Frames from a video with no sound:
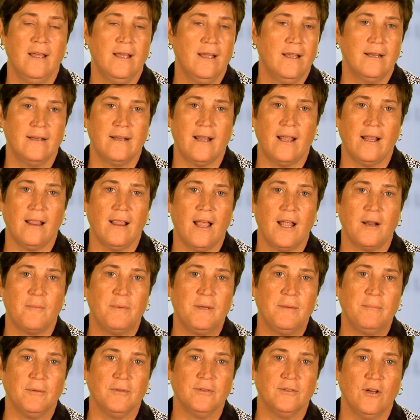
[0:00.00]
Not a lot of
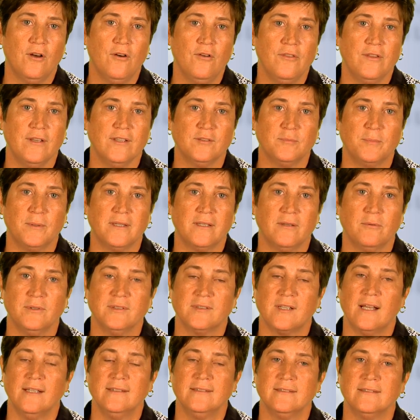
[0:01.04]
people know this, but the
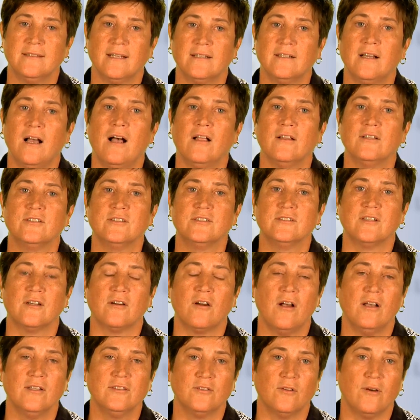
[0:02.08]
Wisconsin Tech Colleges are
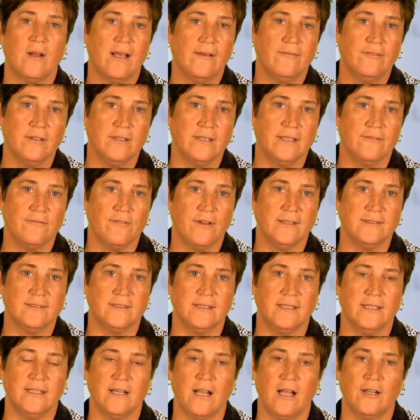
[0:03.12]
also heavily invested
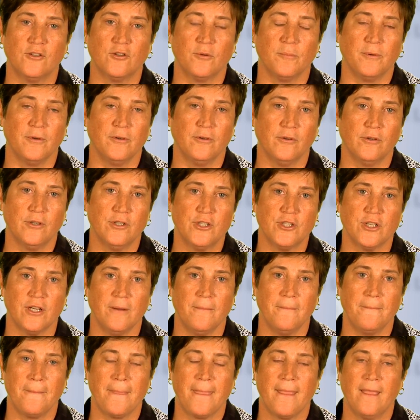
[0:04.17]
in entrepreneurship,
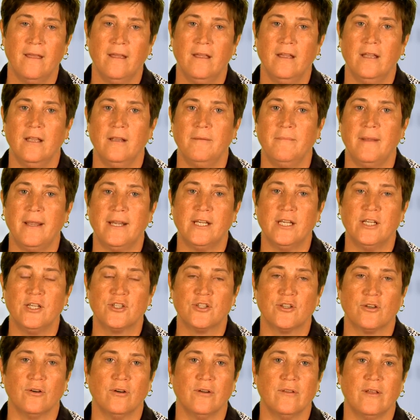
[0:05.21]
in making
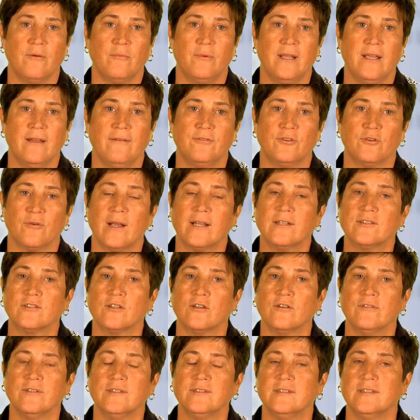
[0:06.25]
sure that we have direct
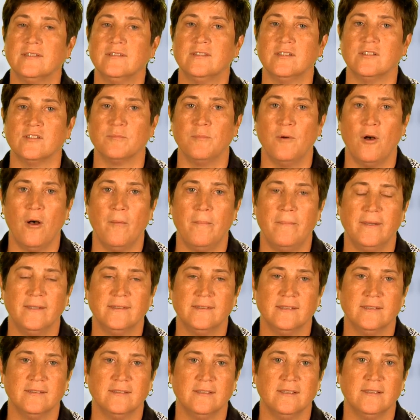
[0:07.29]
services to small
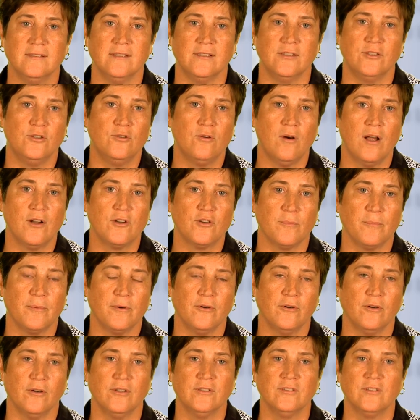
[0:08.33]
businesses and new
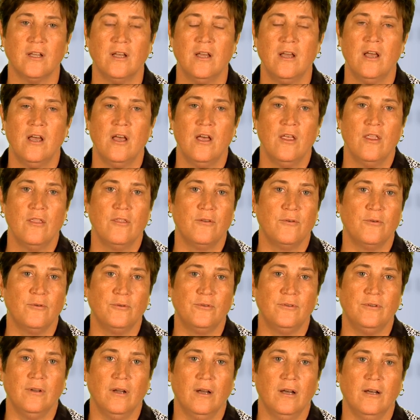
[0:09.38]
entrepreneurs through
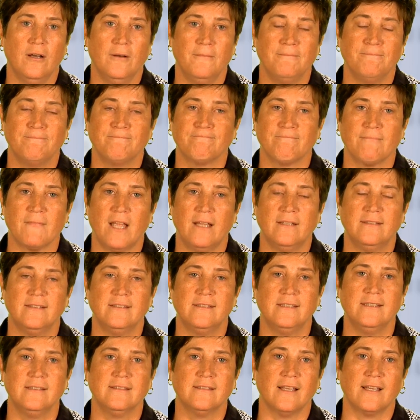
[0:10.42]

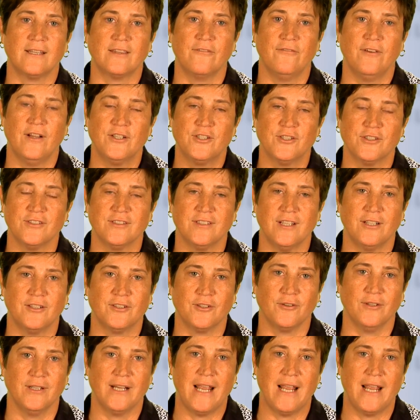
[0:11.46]
entities like the Venture Center in